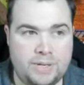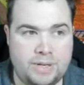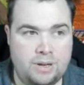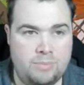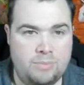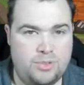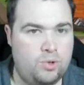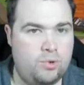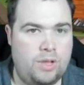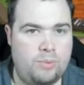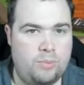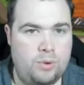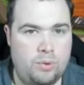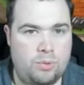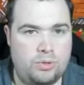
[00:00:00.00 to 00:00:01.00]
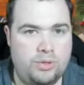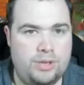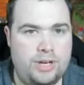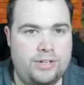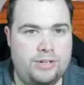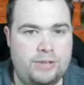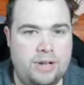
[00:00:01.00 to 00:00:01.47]
I'm sure they will. They
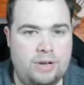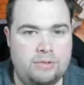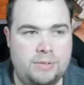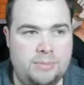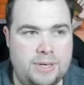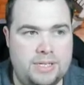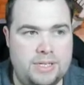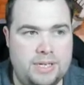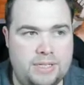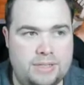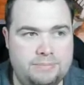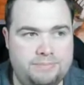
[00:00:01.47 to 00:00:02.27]
do that automatically.